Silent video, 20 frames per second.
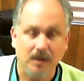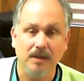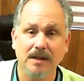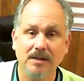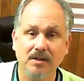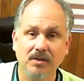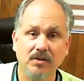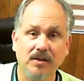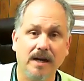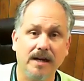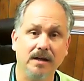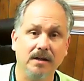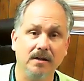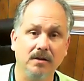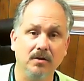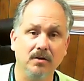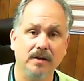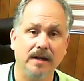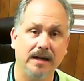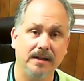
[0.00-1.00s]
Let's take a
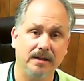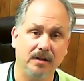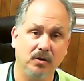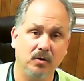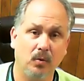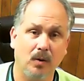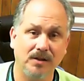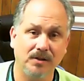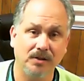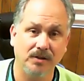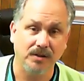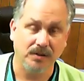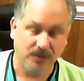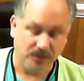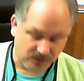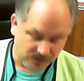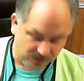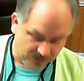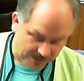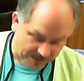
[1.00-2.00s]
look at the
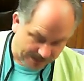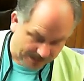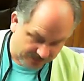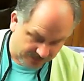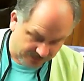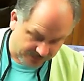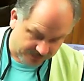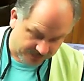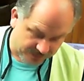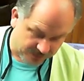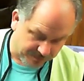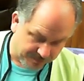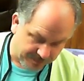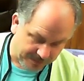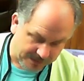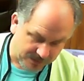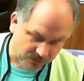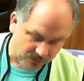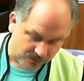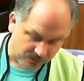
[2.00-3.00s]
questions it's asking us
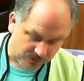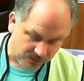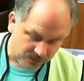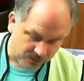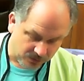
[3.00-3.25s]
based on